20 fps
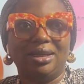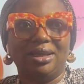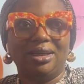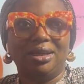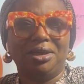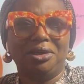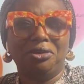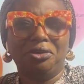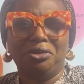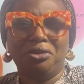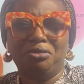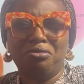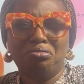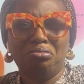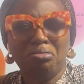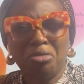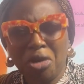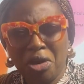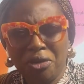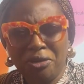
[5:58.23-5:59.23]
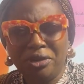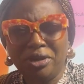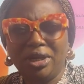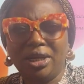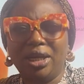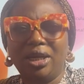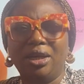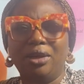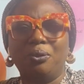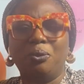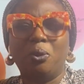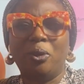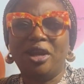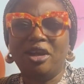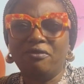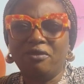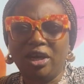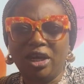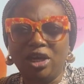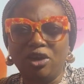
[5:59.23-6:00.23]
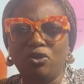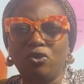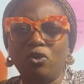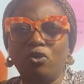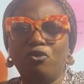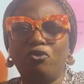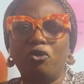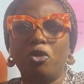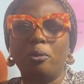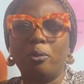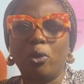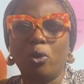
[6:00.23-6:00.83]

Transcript: morally, whatever he took from